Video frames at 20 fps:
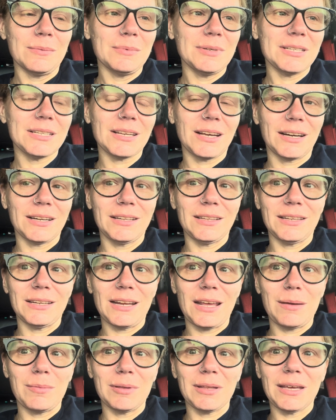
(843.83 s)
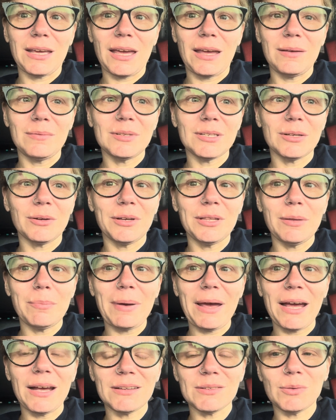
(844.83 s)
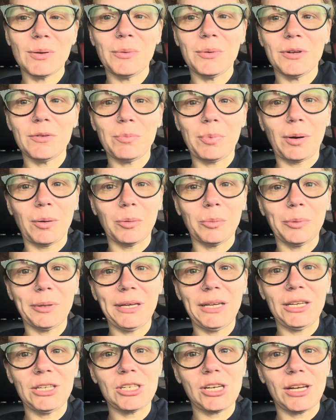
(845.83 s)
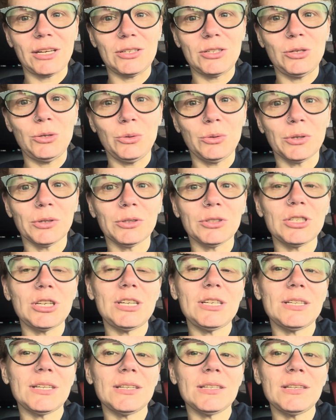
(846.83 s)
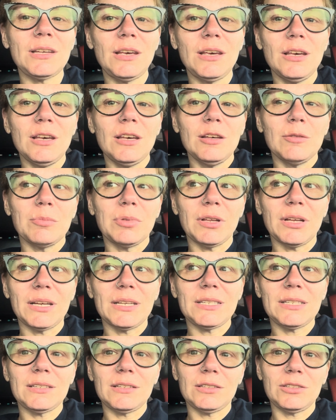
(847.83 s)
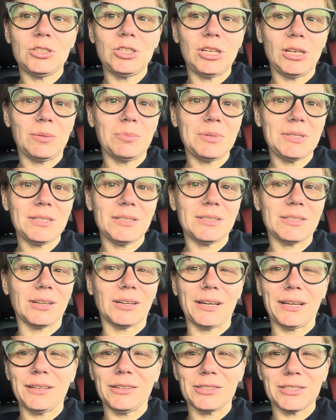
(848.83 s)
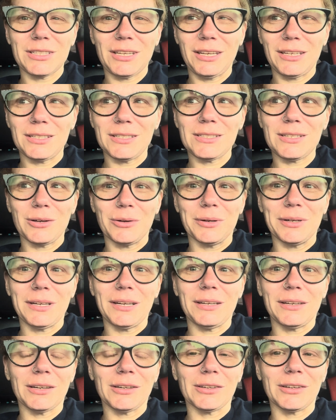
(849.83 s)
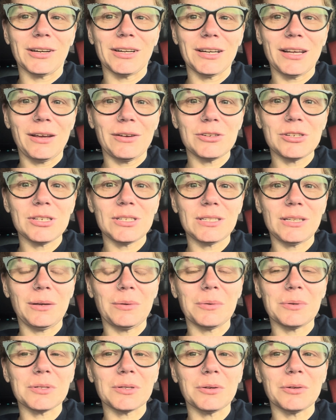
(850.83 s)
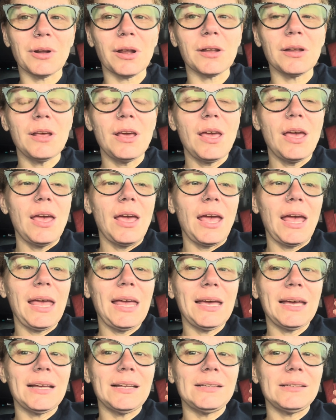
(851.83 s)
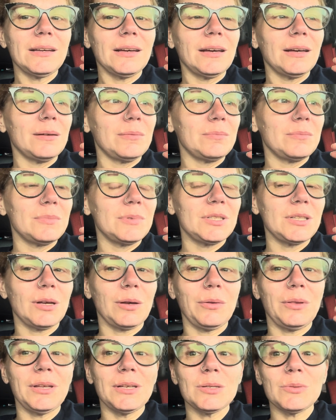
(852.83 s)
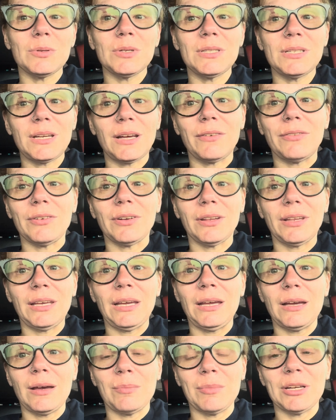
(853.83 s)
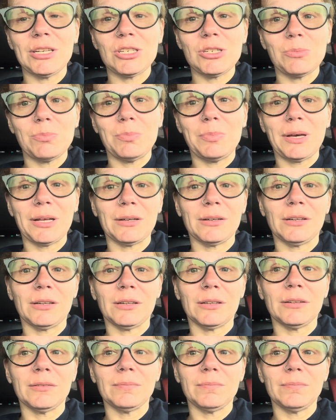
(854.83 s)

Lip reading: is kind of the name of the game. So in the past, we would have probably each had 2 grilled cheeses plus chips. Sorry, there's kids going into karate. I was just seeing what was going on. And so this was definitely a much better